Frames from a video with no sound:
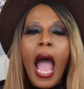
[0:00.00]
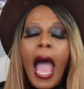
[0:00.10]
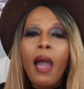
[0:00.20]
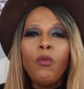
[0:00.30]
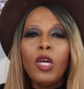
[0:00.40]

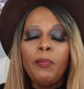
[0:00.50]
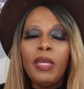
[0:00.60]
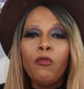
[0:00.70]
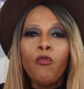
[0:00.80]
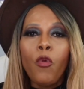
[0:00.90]
I will
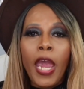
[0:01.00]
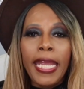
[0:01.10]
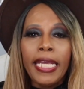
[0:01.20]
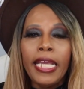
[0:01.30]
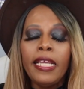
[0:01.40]
be
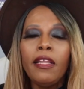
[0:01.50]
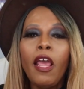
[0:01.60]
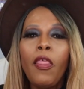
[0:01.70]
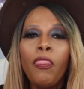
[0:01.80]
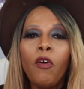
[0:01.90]
rating
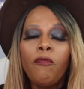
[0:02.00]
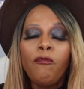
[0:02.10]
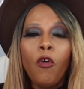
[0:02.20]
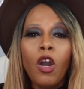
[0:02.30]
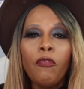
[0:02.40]
the
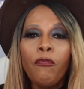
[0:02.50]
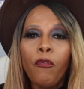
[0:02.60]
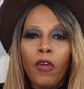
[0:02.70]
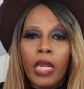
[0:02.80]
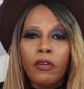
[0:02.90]
fourth
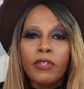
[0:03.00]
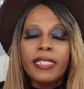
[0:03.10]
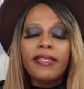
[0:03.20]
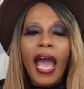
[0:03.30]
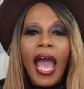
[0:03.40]

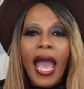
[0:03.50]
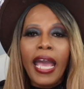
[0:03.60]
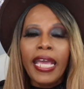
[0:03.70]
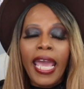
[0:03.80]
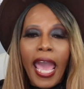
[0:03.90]
fragrance
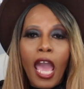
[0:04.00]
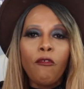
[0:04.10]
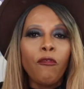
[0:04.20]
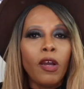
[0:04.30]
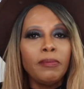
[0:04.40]
I
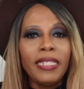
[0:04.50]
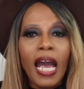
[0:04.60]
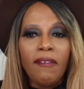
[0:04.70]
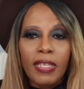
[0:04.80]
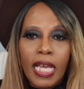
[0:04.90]
got from
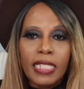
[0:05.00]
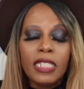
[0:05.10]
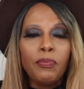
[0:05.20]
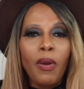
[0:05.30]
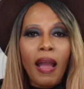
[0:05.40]

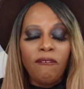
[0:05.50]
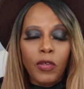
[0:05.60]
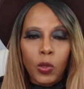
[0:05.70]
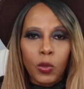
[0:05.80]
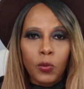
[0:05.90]
Navitus
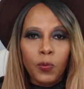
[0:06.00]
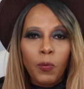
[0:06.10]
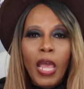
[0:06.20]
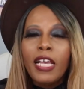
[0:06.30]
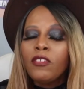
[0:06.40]
Parfums.
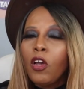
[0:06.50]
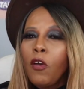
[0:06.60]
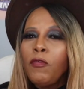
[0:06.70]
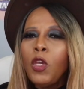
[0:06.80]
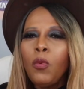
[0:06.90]

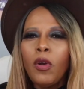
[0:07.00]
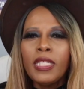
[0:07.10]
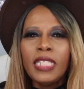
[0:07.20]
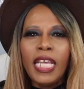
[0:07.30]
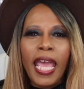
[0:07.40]
So if you want
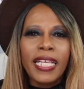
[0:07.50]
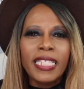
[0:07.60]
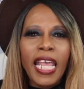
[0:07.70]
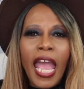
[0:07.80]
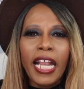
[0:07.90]
to see
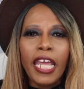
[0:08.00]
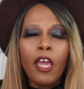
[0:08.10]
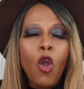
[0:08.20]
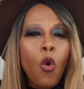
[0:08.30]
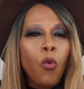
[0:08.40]
exactly
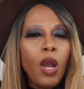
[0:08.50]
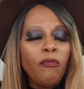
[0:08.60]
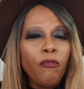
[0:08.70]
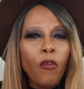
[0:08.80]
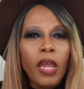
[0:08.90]

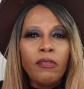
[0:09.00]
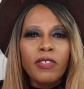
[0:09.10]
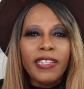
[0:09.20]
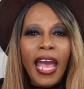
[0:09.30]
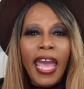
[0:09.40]
what
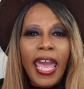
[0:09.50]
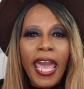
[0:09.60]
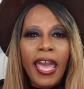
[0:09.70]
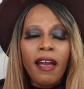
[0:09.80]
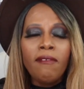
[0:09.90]
fragrance I
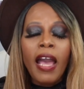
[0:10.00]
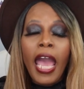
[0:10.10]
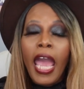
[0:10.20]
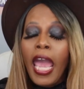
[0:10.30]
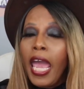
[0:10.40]
have
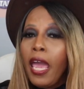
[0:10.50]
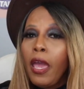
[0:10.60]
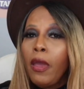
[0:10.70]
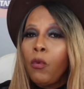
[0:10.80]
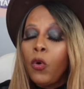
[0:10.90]

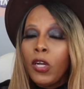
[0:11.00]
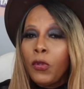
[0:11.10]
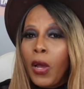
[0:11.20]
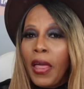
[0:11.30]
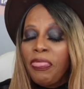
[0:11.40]
and what
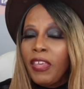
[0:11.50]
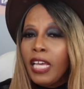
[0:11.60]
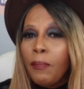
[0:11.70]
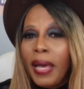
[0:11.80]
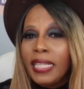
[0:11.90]
do I
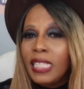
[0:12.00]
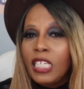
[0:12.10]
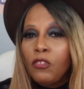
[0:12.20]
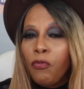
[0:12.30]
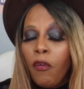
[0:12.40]
think about
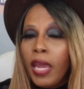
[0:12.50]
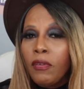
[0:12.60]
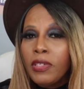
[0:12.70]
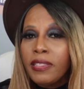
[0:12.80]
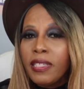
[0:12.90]
these
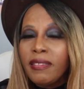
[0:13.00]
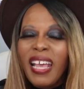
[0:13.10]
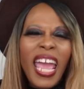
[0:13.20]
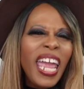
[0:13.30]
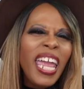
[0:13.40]
fragrances
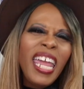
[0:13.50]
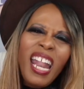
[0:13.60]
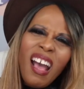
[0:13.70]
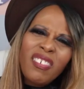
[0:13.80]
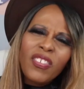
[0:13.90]

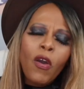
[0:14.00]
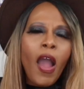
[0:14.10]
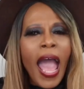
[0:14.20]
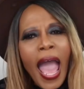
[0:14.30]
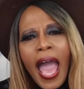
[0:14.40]
and also
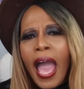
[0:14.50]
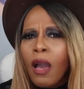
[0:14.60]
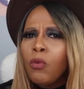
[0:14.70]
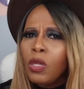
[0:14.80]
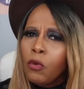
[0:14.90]

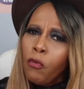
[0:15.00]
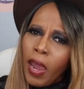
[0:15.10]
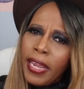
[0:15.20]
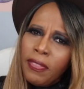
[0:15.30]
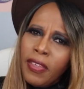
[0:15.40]
how I will
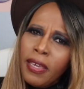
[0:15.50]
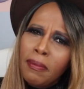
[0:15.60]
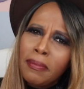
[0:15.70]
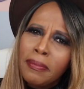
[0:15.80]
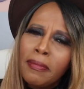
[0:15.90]
rate
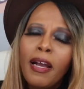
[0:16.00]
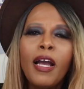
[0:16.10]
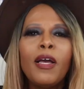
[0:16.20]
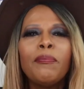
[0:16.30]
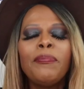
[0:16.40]
them,
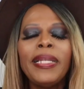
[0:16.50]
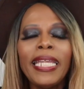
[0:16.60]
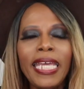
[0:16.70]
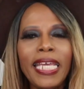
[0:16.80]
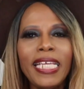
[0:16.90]

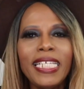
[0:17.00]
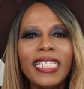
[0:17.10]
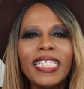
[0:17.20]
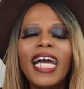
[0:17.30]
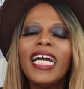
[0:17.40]

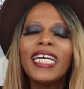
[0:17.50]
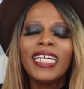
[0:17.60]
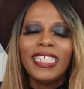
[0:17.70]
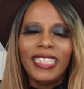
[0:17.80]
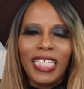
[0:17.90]
please
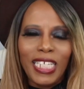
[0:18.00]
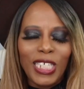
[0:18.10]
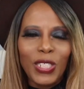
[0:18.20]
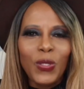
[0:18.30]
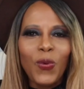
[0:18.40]
continue to